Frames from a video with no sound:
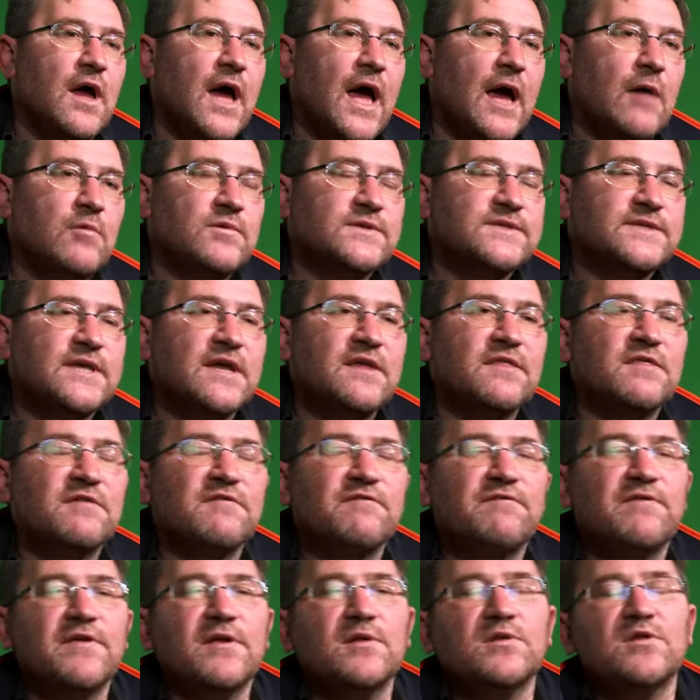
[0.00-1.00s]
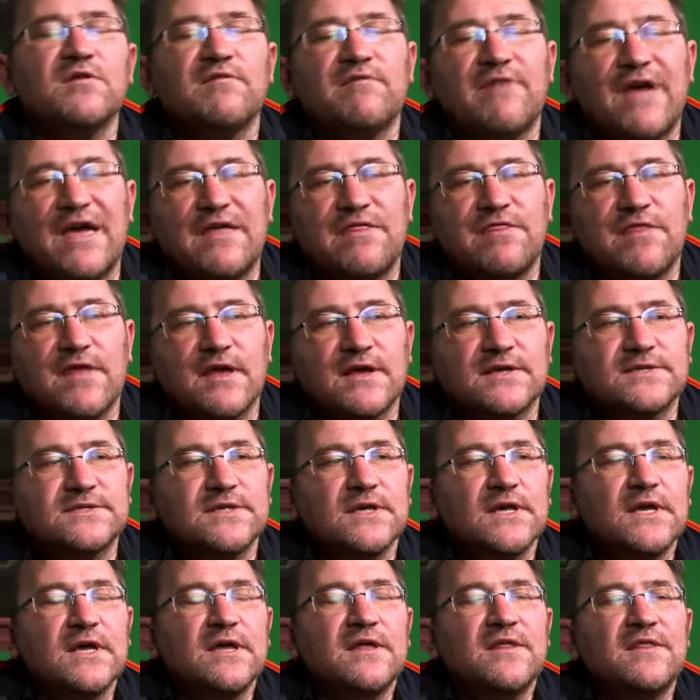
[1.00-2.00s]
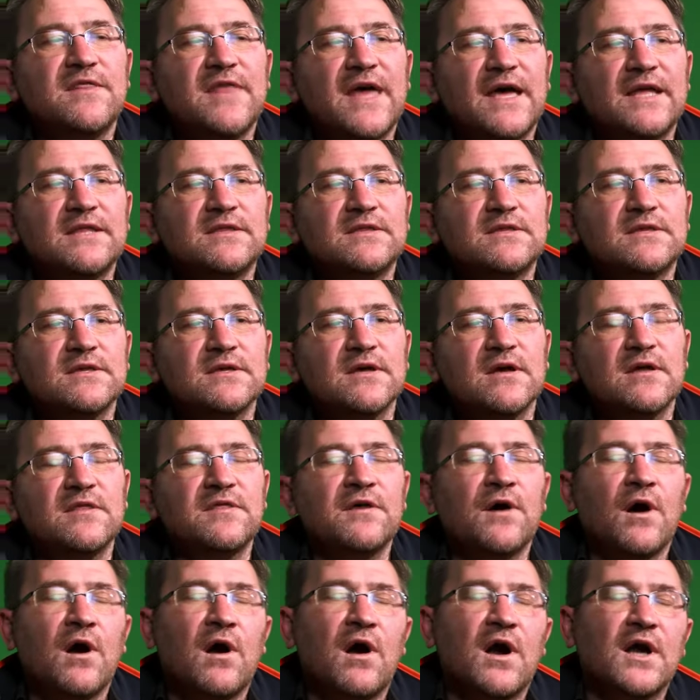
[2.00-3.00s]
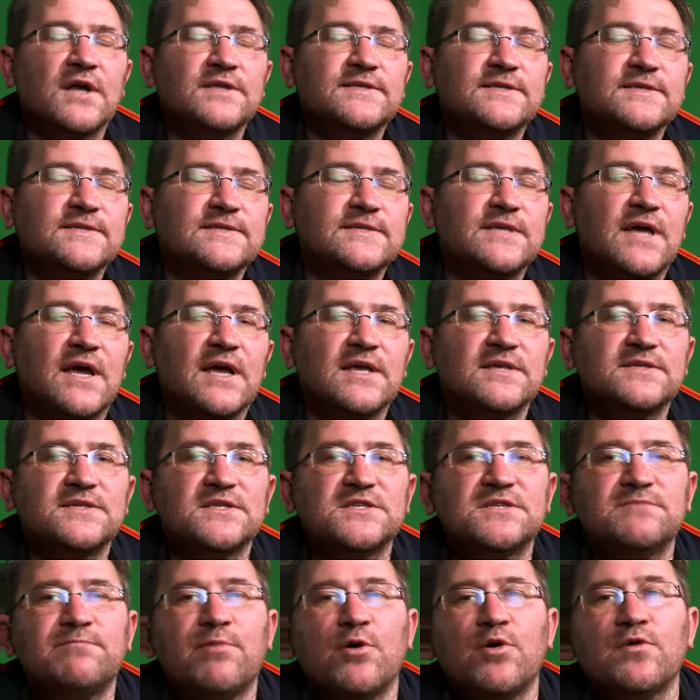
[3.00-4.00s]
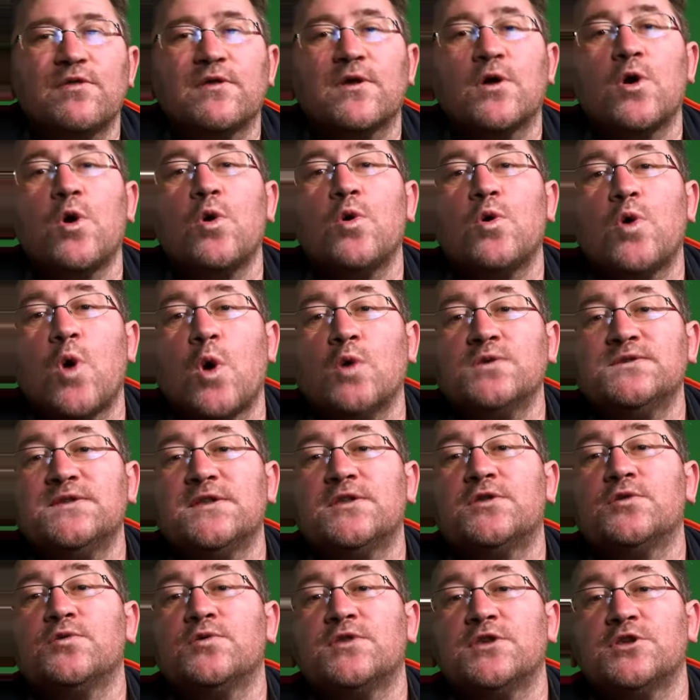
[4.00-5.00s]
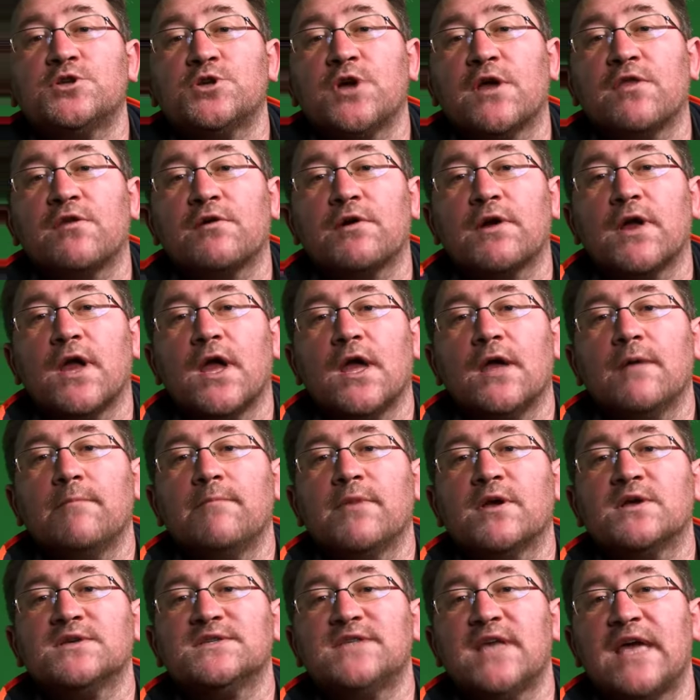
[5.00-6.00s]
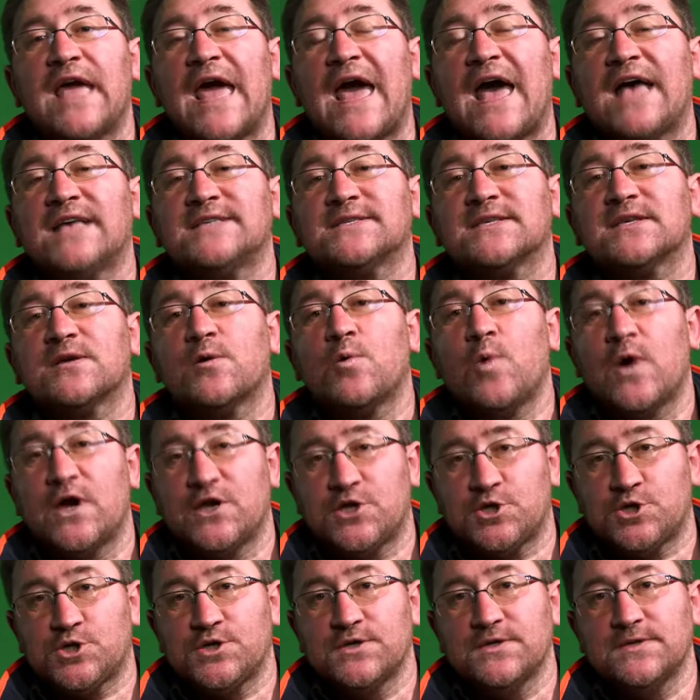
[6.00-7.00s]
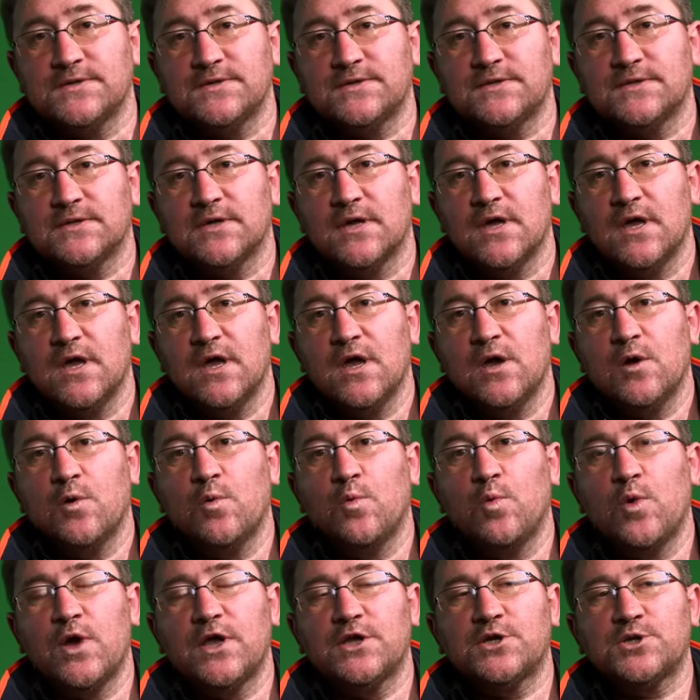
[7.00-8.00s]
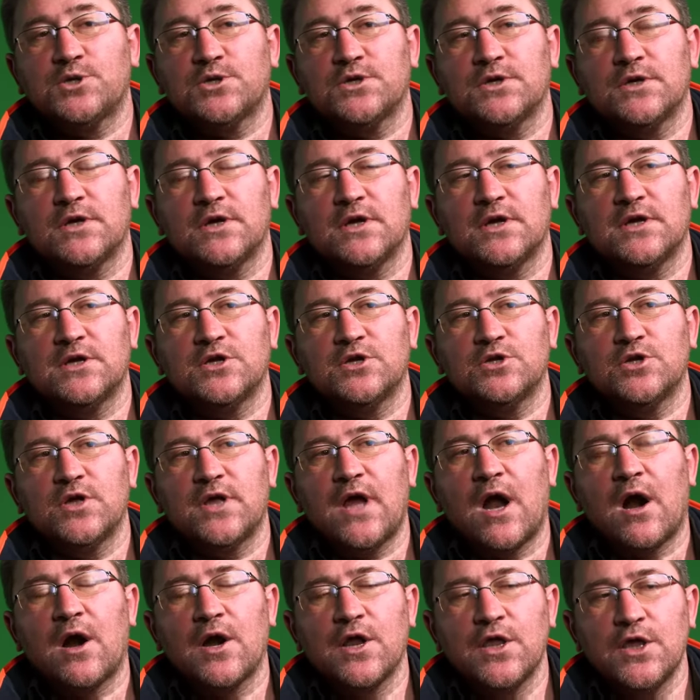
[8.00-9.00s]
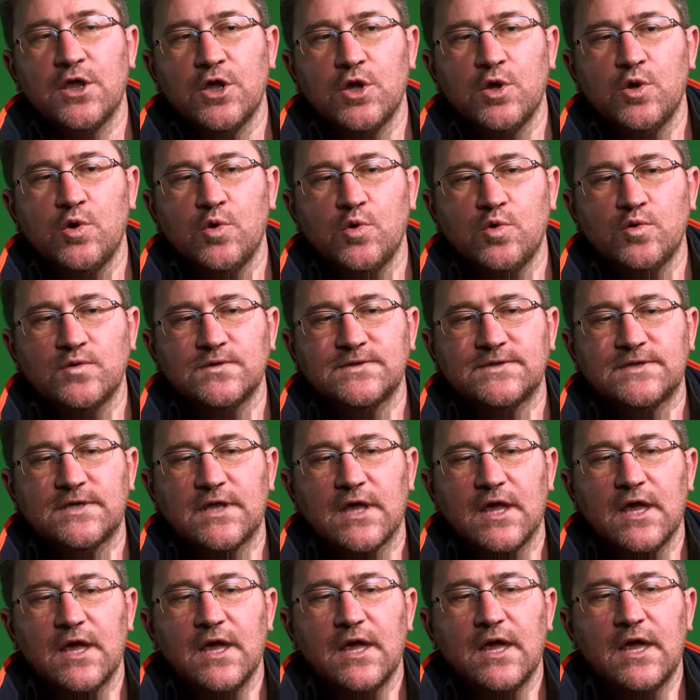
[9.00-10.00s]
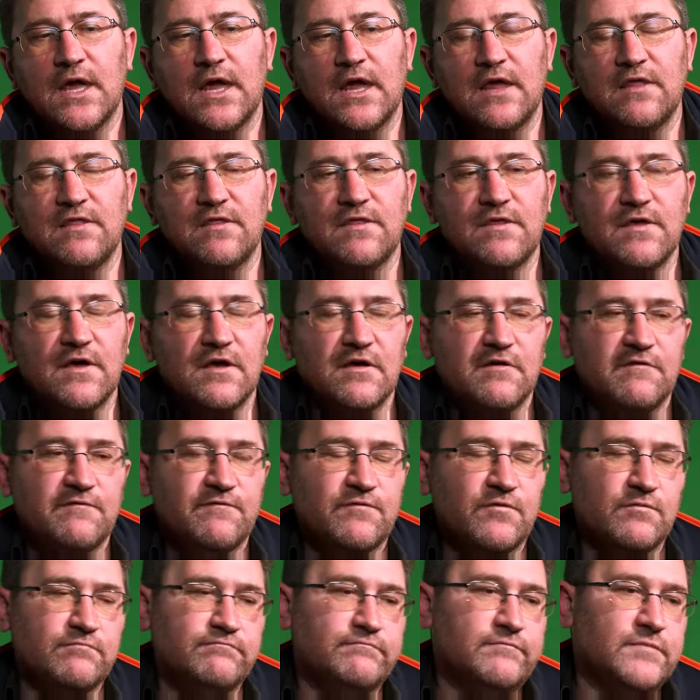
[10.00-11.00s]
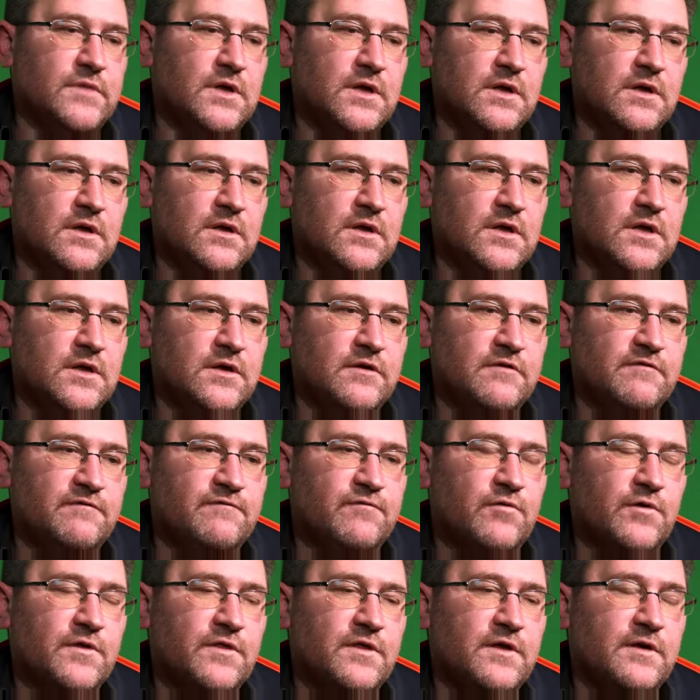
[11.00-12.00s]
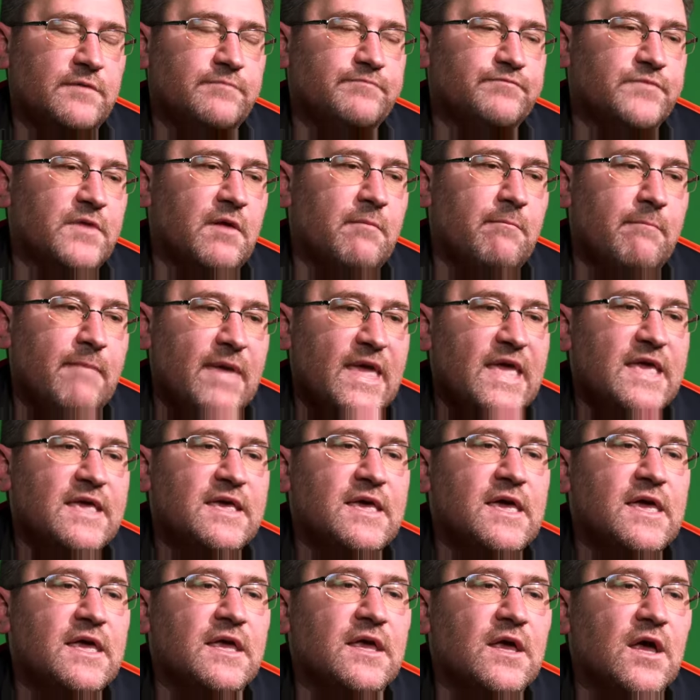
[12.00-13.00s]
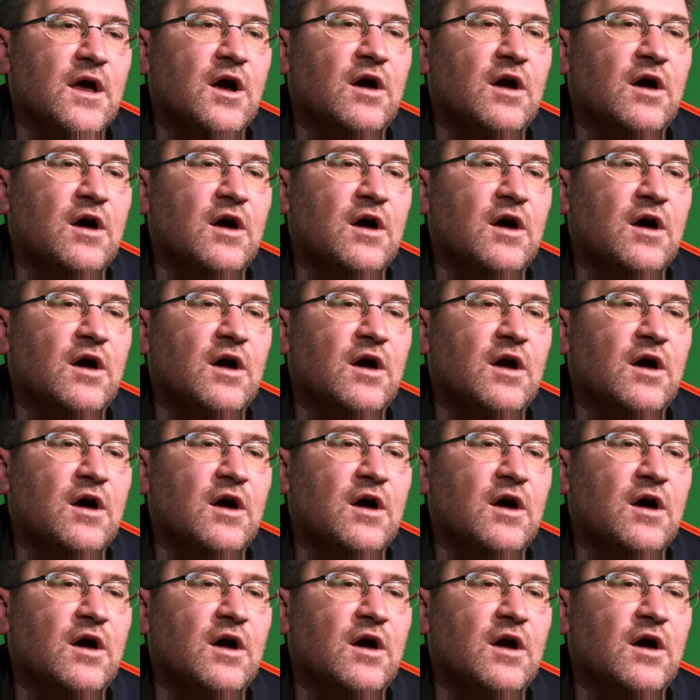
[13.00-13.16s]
I would say in the field of ethics that the arts and sciences both co-constitute each other because they ask questions which are used in the for the making